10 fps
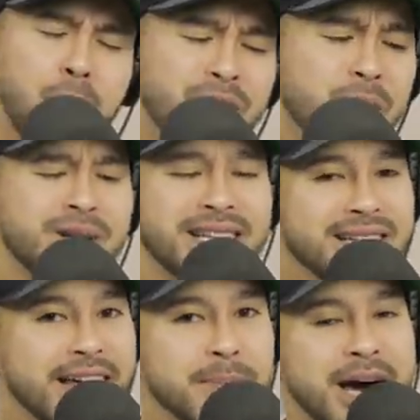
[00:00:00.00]
And what I really
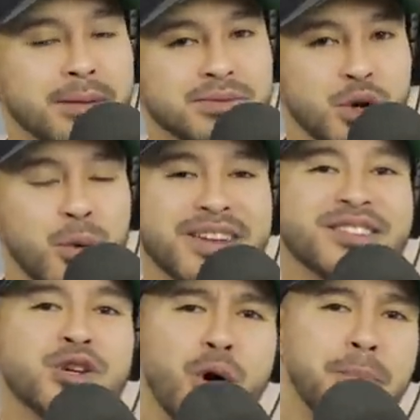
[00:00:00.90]
like about them too
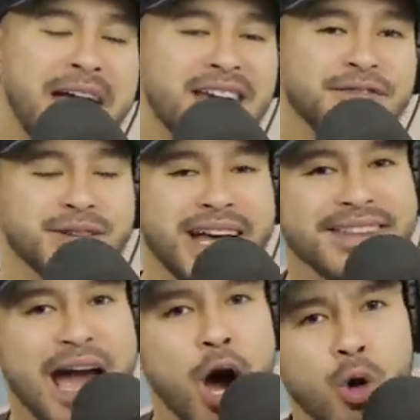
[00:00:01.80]
is you are paying for like
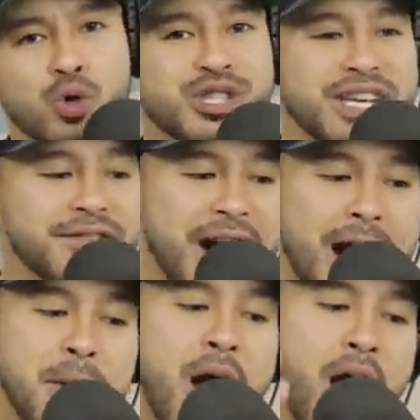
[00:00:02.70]
that OG
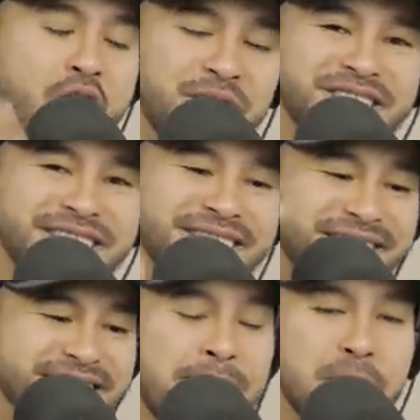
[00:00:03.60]
vibe. Obviously the
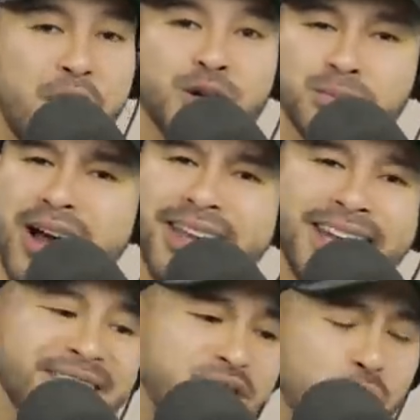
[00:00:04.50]
same color
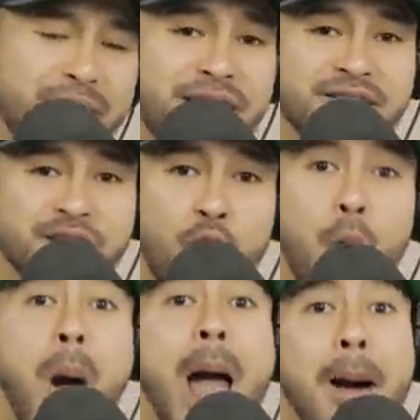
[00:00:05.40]
blocking as 20 years ago,